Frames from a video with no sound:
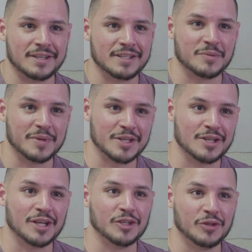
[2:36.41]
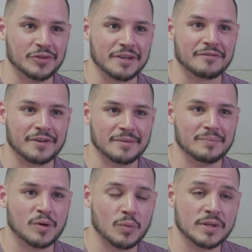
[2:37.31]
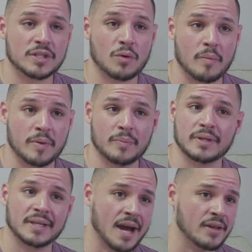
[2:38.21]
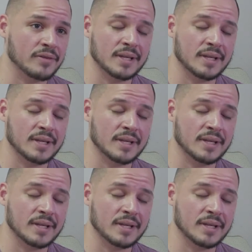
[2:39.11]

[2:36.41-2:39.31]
things have been a little different, but we still want people to gather,